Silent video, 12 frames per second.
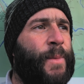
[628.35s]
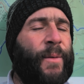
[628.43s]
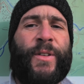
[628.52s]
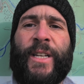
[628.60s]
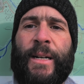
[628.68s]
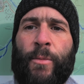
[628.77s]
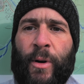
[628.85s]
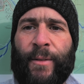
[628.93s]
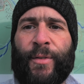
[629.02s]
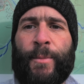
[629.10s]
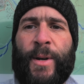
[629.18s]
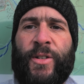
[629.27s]
If there's any more
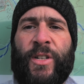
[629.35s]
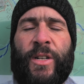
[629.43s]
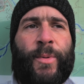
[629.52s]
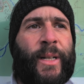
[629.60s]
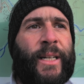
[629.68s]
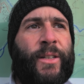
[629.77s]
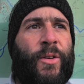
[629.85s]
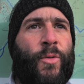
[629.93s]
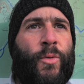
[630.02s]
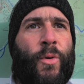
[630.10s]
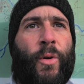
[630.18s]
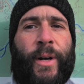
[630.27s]
information you would like to know
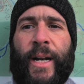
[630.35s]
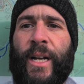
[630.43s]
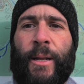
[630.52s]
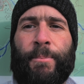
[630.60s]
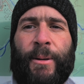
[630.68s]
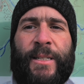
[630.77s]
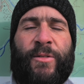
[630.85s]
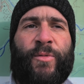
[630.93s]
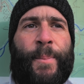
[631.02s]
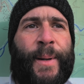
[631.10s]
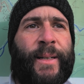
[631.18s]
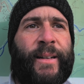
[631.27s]
on any of the places
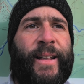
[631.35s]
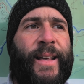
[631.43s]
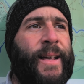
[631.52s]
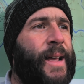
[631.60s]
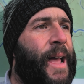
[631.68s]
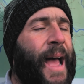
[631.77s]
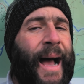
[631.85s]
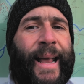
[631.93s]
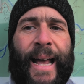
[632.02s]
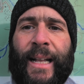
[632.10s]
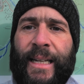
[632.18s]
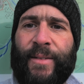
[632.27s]
we've been today,
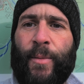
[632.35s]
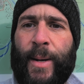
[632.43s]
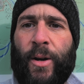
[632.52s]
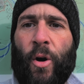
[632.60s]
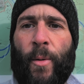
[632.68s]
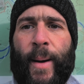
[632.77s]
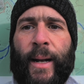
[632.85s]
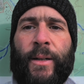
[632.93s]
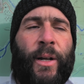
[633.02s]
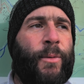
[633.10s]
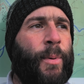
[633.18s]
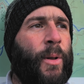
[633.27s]
again, leave a wee comment
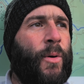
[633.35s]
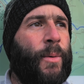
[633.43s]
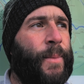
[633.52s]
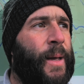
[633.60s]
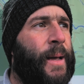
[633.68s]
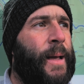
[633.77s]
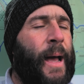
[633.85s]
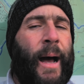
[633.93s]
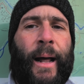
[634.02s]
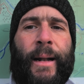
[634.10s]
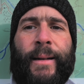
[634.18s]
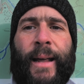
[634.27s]
down below,
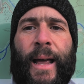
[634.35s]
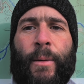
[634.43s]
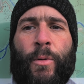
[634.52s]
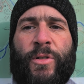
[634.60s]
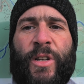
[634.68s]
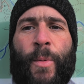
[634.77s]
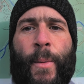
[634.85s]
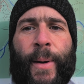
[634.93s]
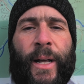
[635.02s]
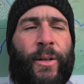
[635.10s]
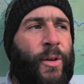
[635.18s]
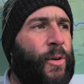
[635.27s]
and we'll see what we
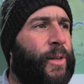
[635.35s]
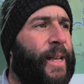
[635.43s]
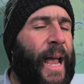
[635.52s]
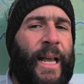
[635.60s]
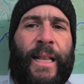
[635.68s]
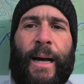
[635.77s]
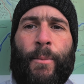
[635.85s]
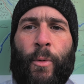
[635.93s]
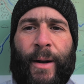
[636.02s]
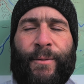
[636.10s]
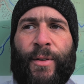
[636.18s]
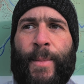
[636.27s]
can do to get you that
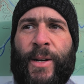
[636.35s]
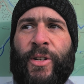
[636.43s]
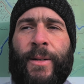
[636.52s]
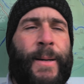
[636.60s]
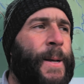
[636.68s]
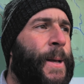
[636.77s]
more information.